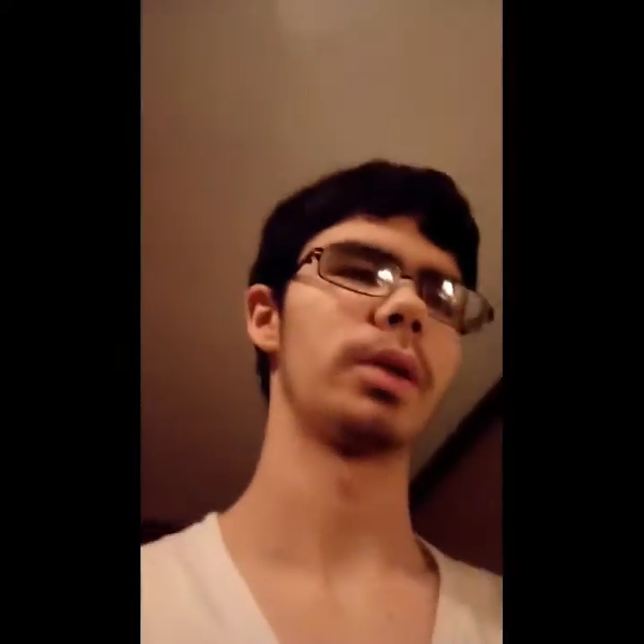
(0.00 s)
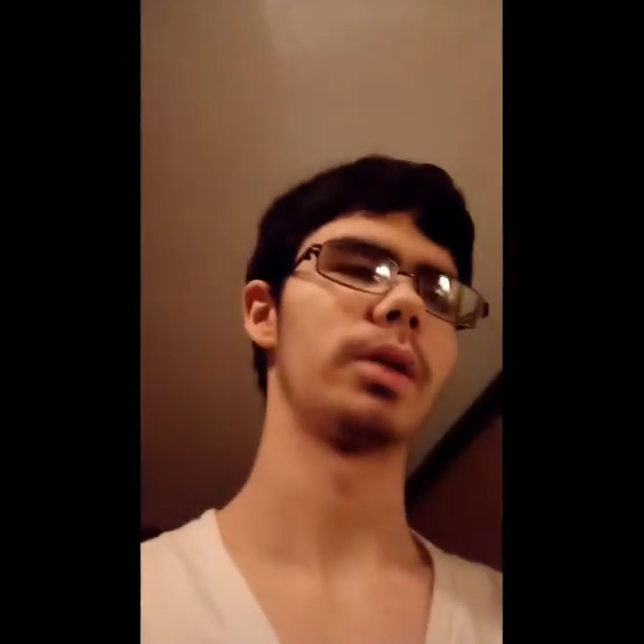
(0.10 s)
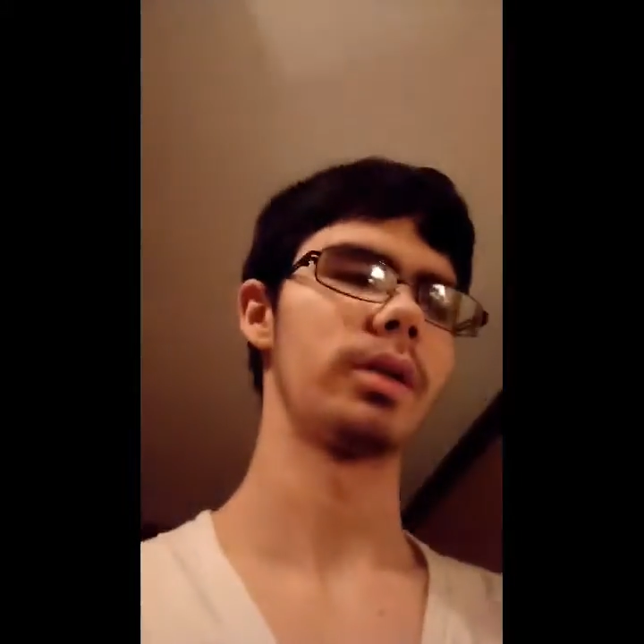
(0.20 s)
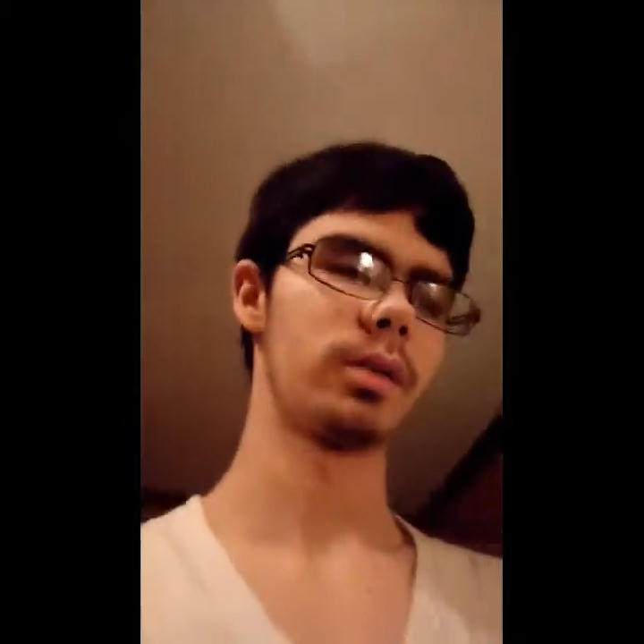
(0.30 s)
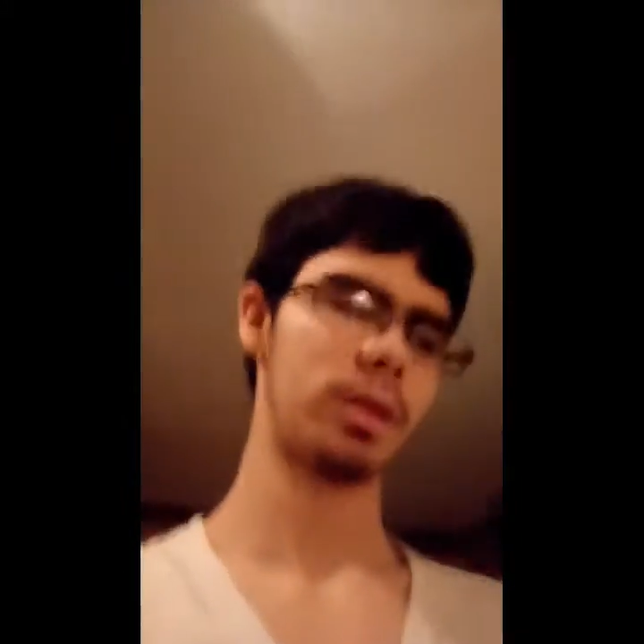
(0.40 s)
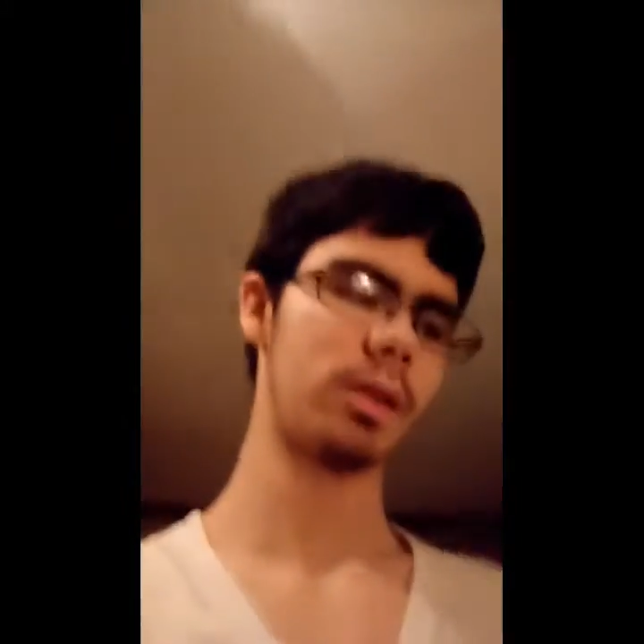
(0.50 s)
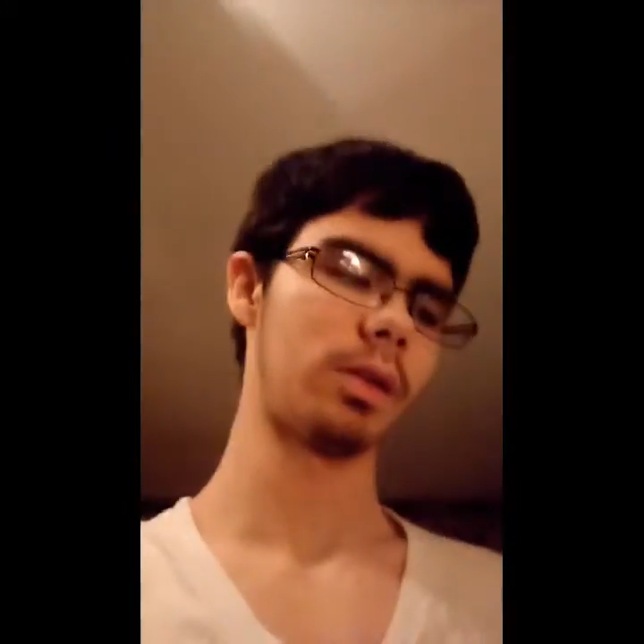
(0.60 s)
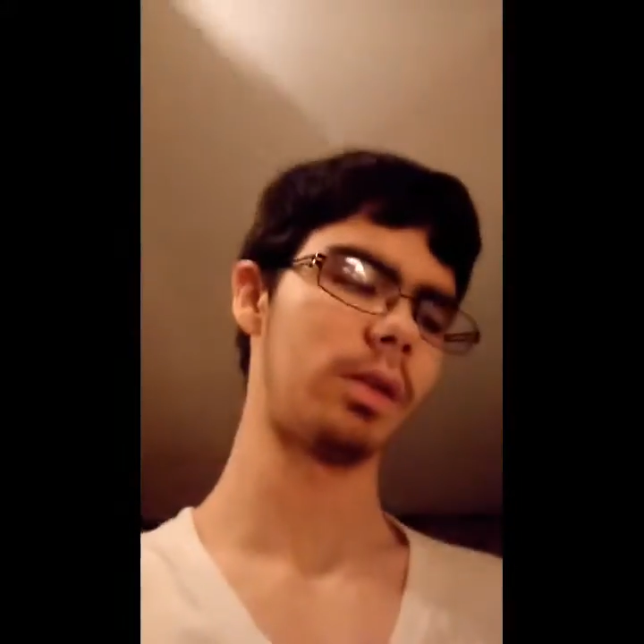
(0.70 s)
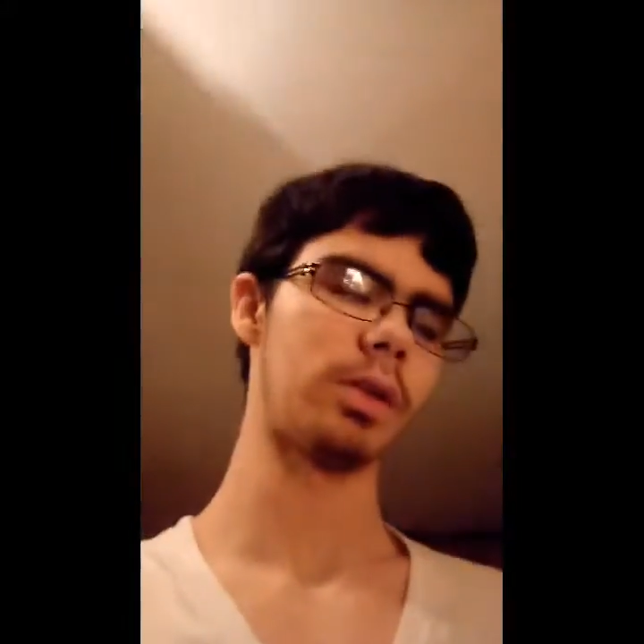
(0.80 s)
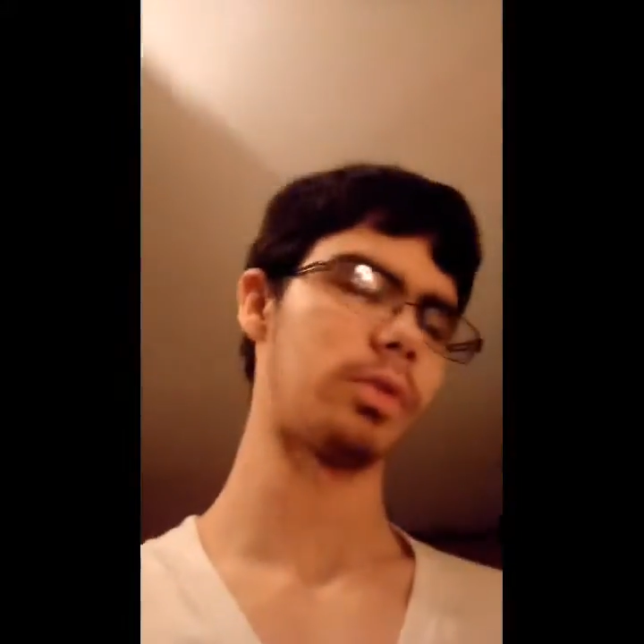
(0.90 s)
but it's
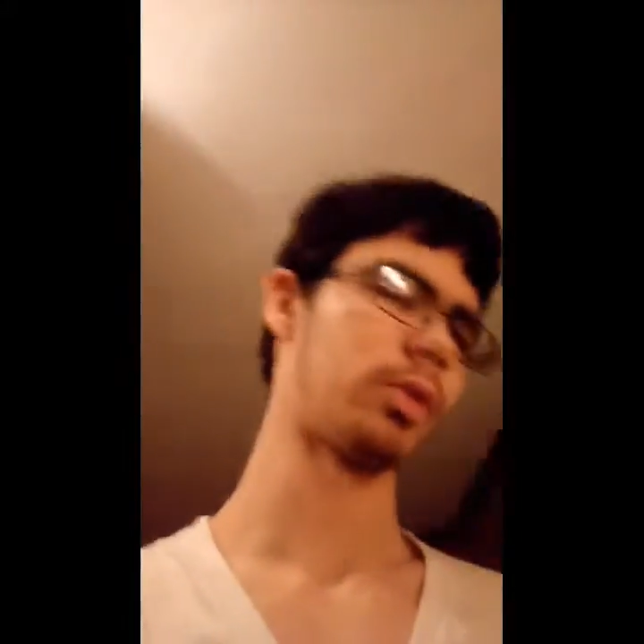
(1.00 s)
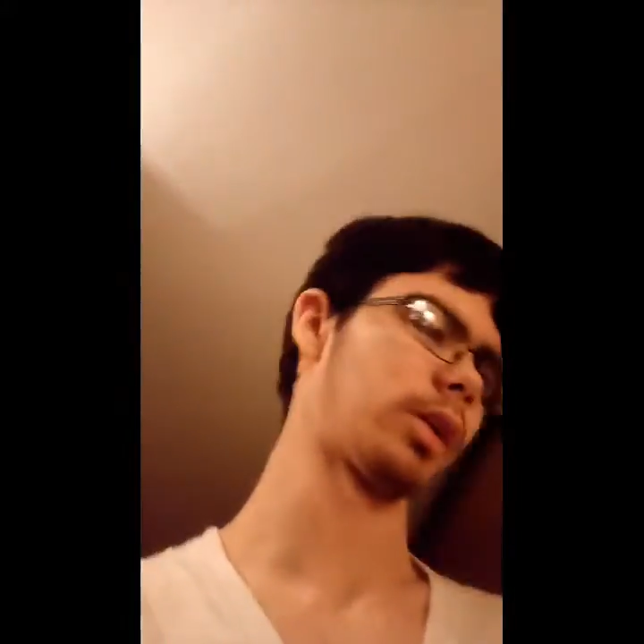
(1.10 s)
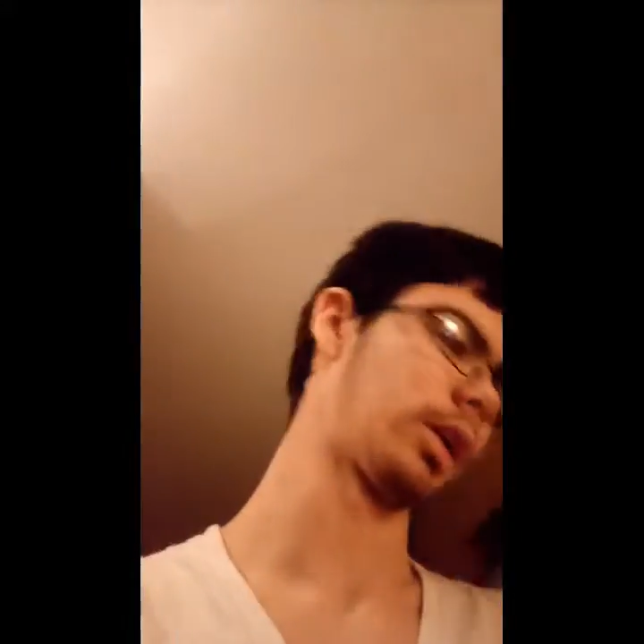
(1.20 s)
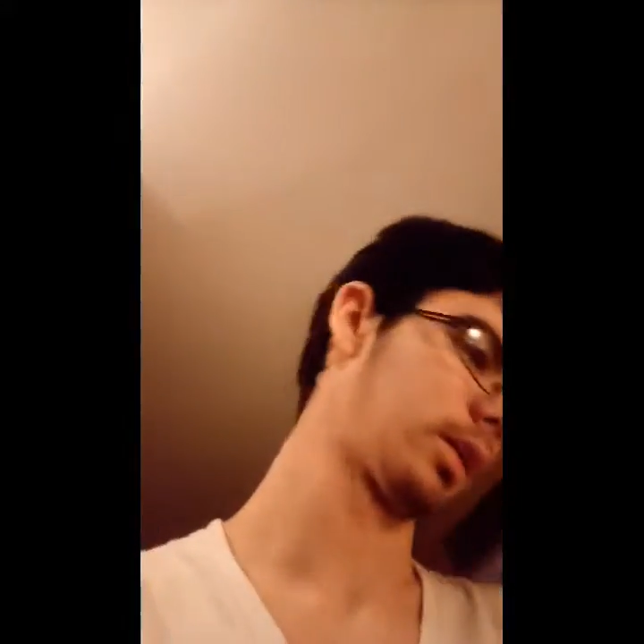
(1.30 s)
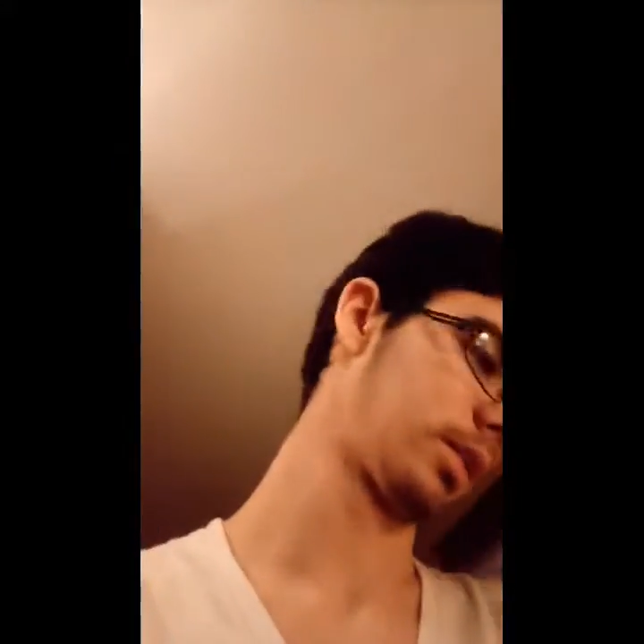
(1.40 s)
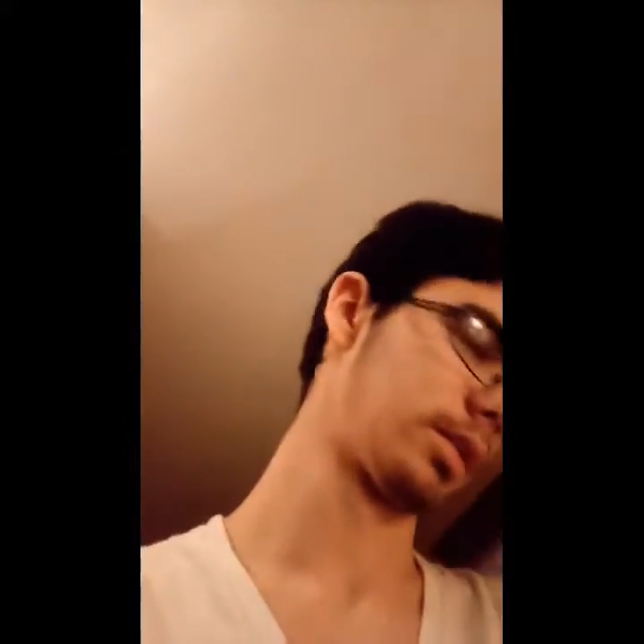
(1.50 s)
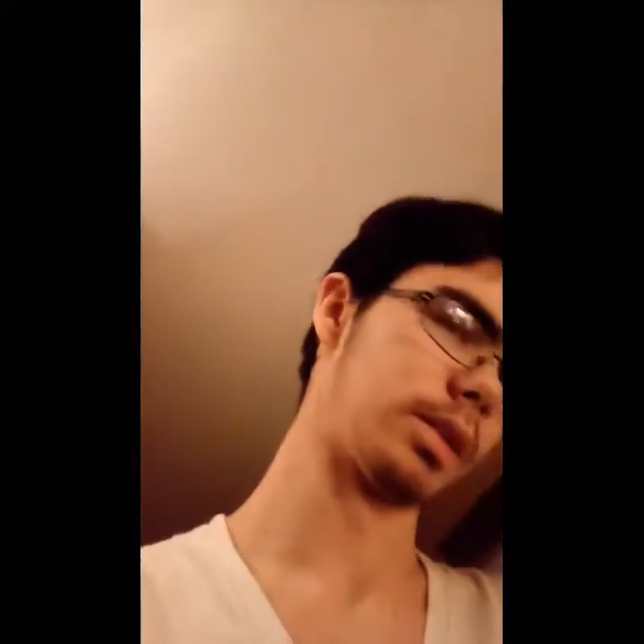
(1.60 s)
funny.